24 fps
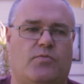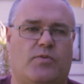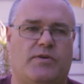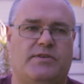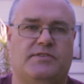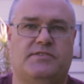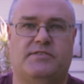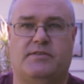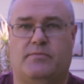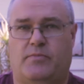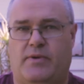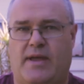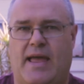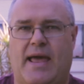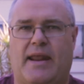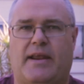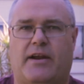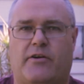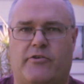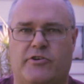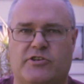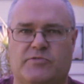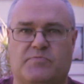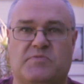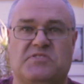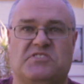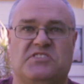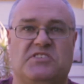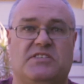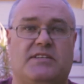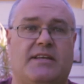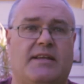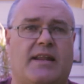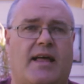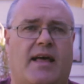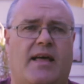We had a Christmas
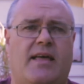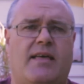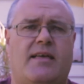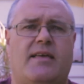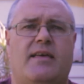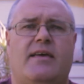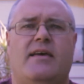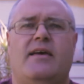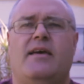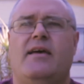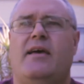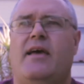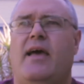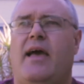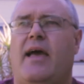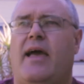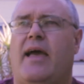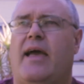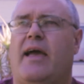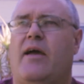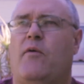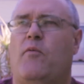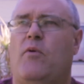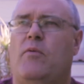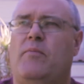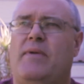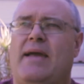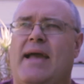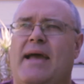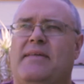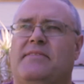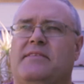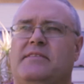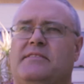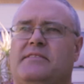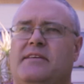dinner, and when we
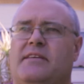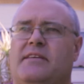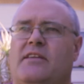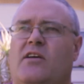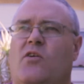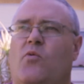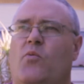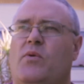had the dinner,